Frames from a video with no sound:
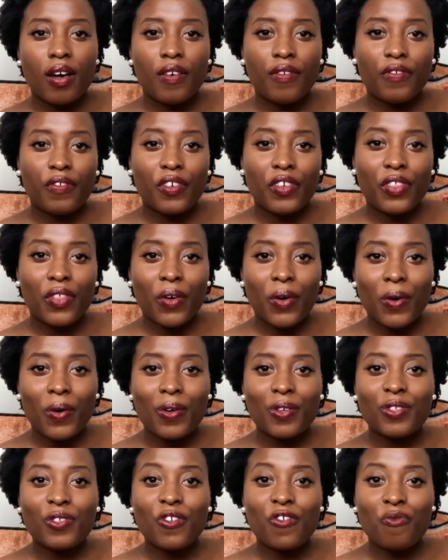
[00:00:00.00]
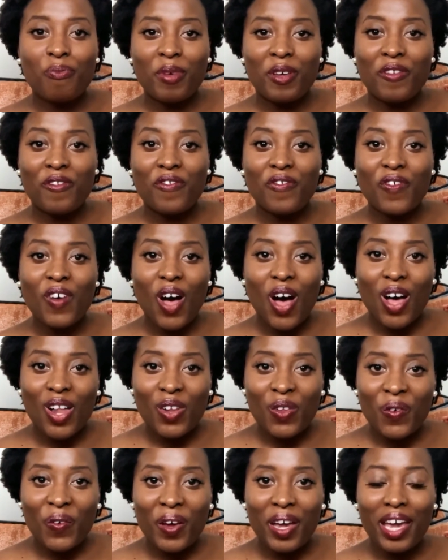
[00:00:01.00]
For those who've been
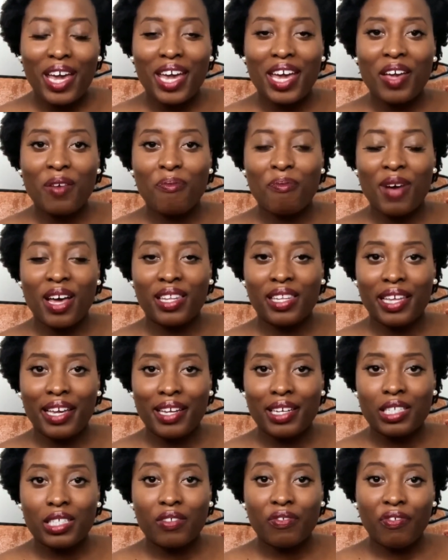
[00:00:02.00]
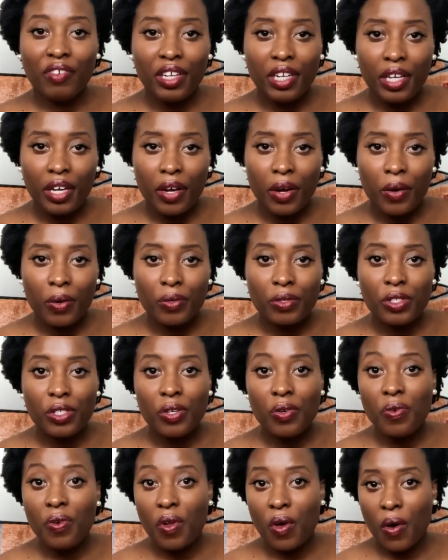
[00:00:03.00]
following my latest videos,
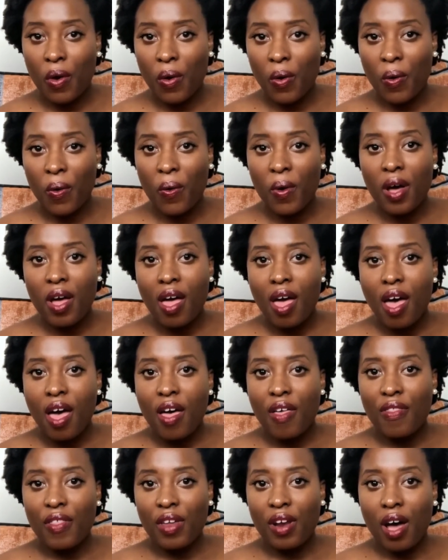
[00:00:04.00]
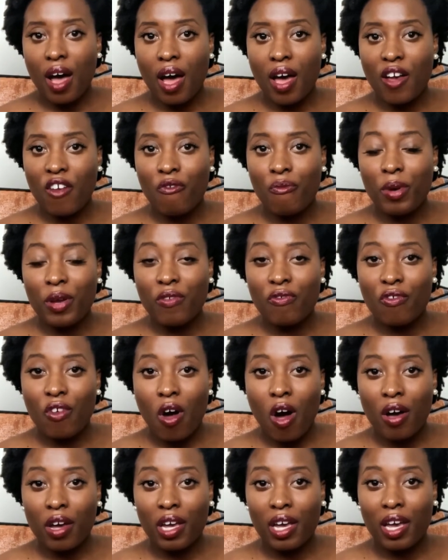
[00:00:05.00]
you know that I have been
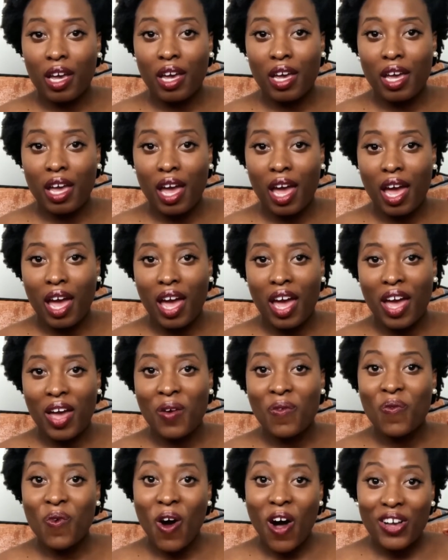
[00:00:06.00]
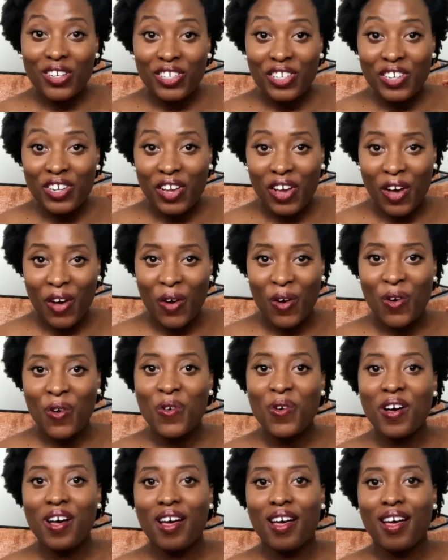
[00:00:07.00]
rocking a wash and
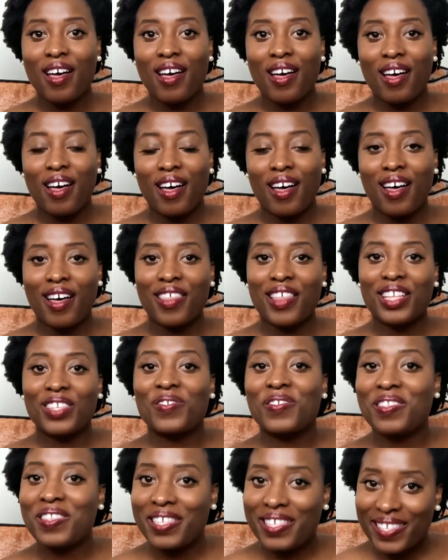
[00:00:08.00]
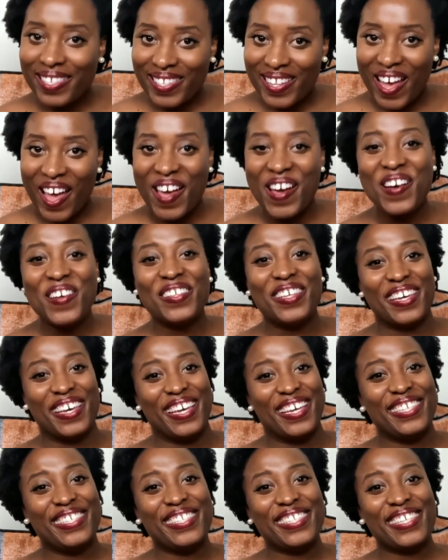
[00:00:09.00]
go. That's what this style
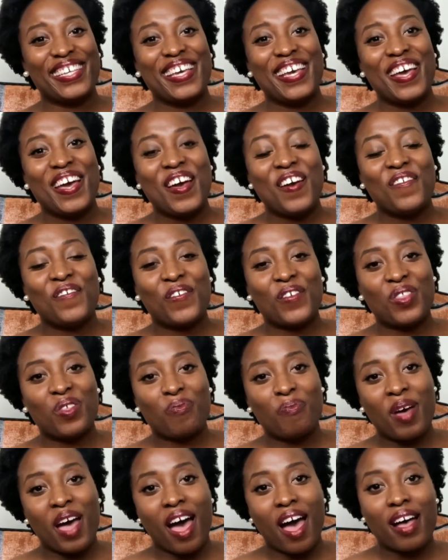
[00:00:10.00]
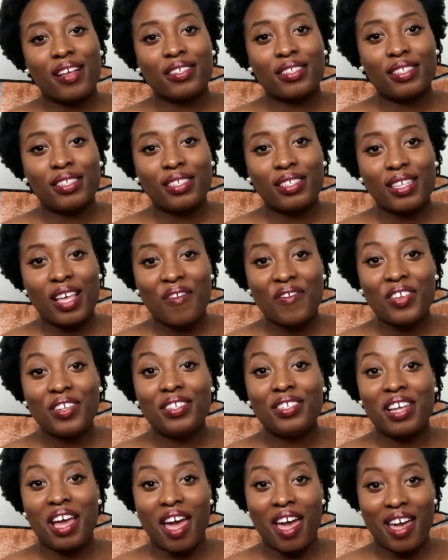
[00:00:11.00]
is, for the past 7
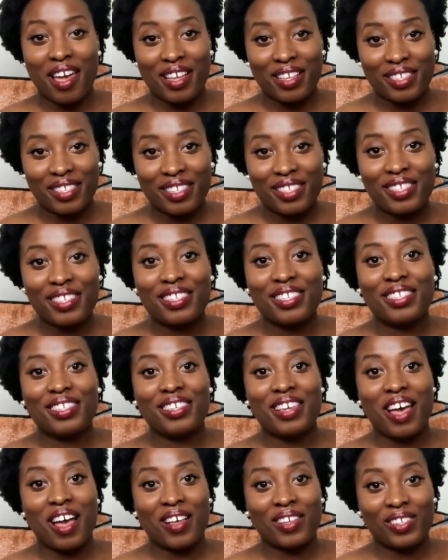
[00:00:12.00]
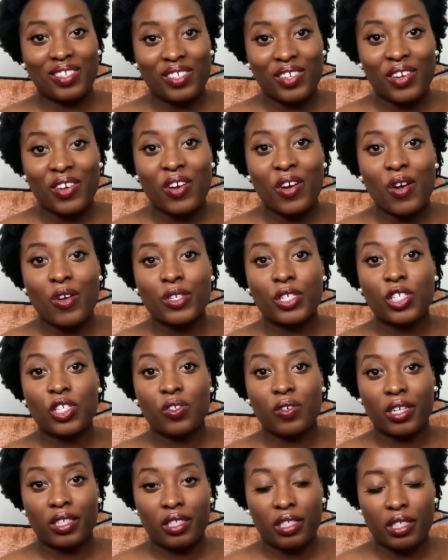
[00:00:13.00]
days. Yes, your girl
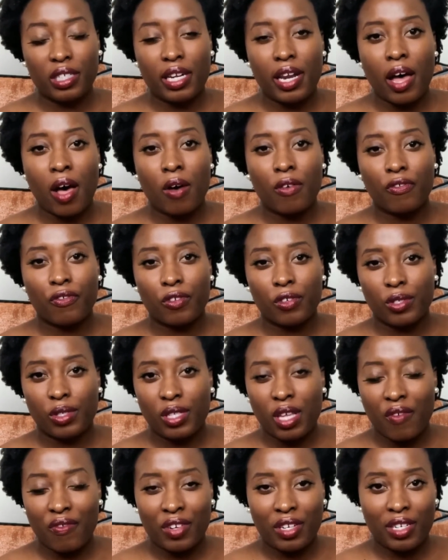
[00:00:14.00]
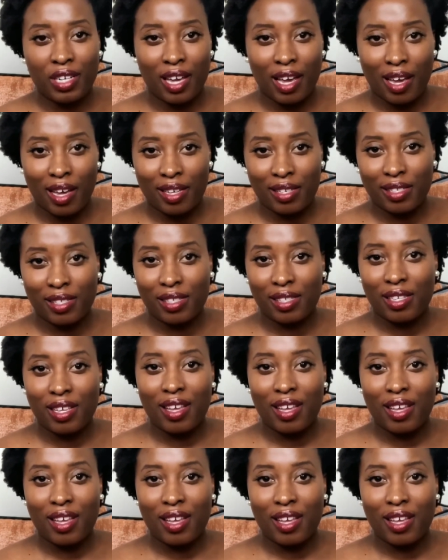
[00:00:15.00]
stretched it out for 7 days.